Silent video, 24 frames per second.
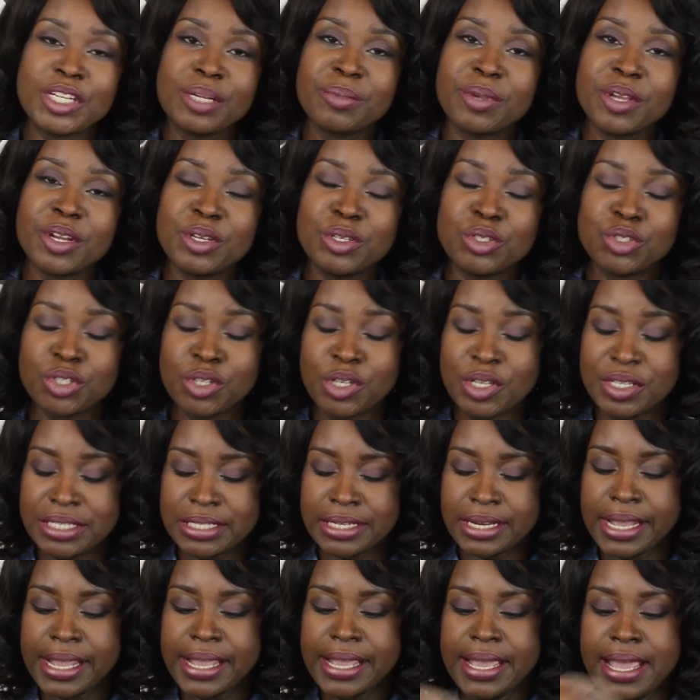that I'm going to show you
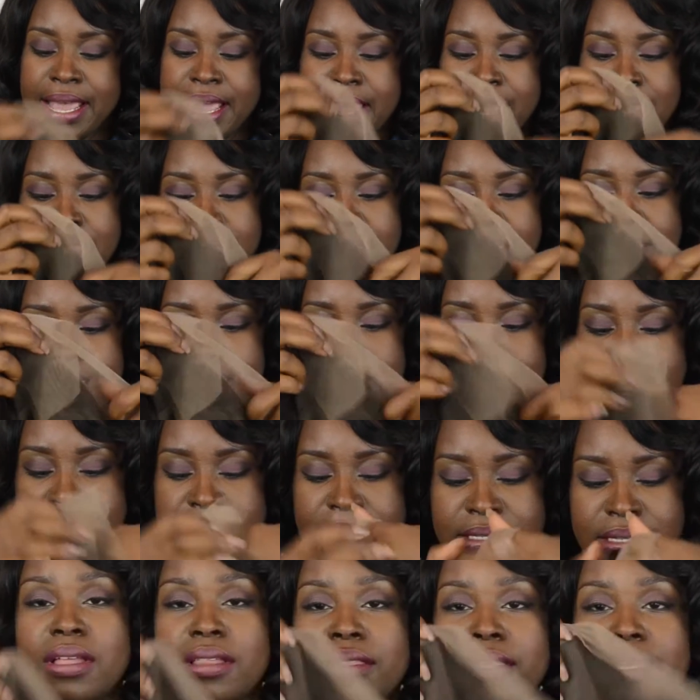today
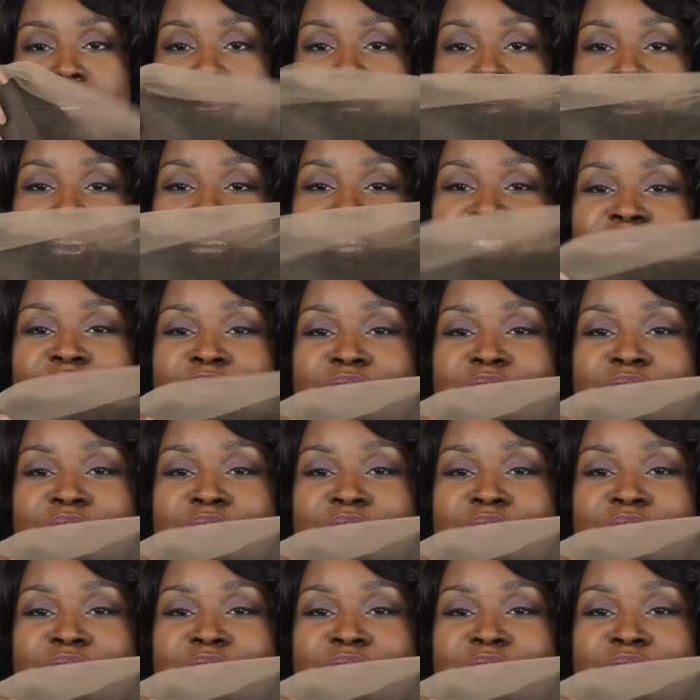is the lace